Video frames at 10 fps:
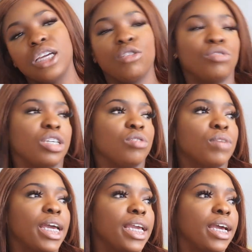lose any
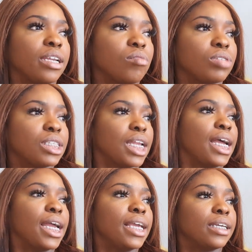weight? And I was
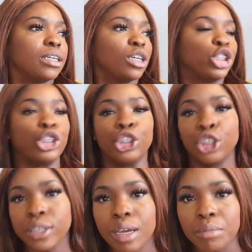like,
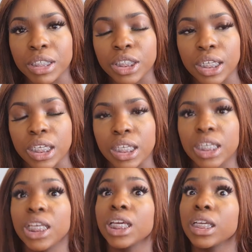not that much,
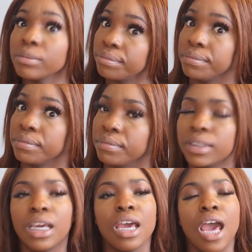honey.
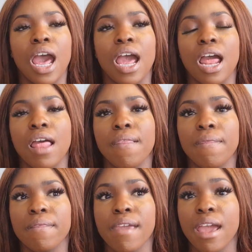
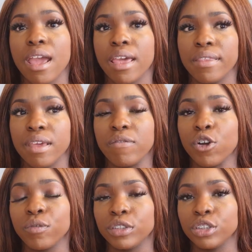And yeah, they've
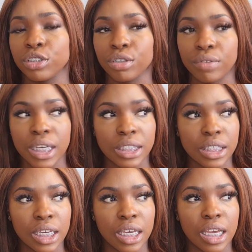offered to
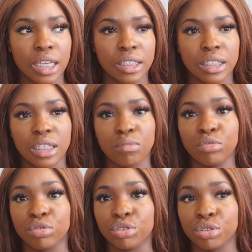correct it. As I said, I'm
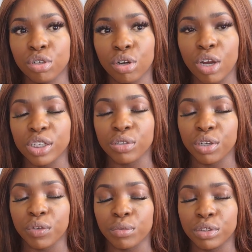not sure. I don't know
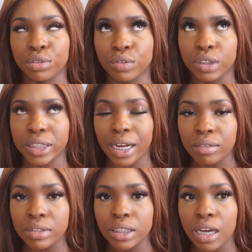if I want to do the
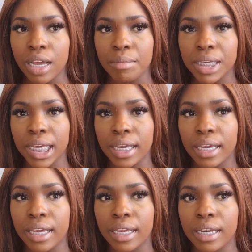downtime
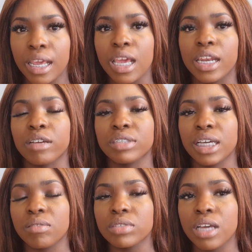again. Now,
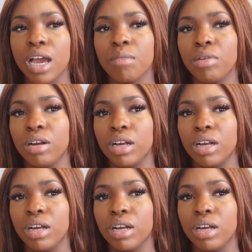downtime,